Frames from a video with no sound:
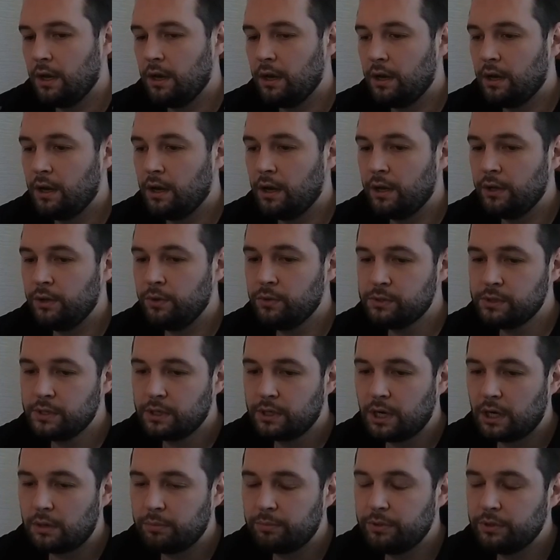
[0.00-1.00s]

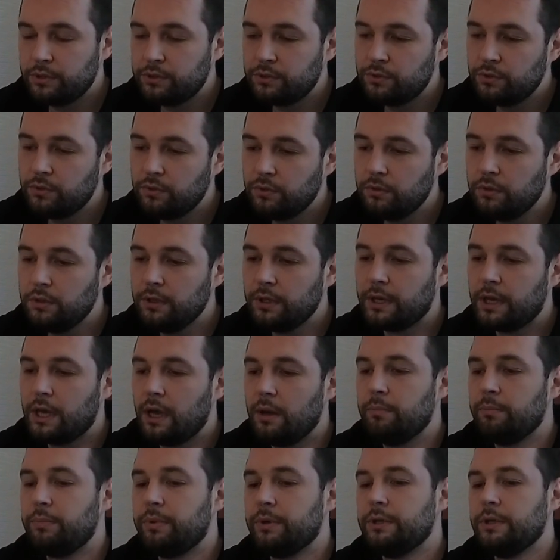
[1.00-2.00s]
Using RPA tool, a
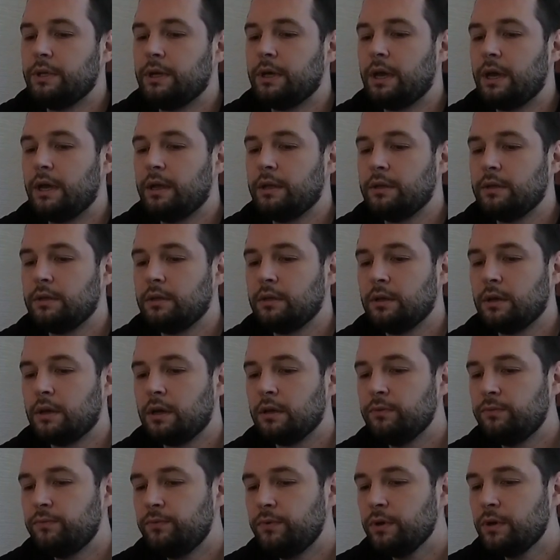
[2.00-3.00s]
company can
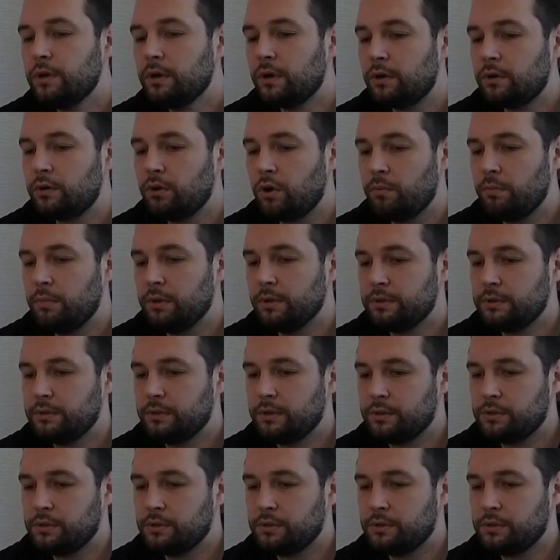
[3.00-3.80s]
configure a robot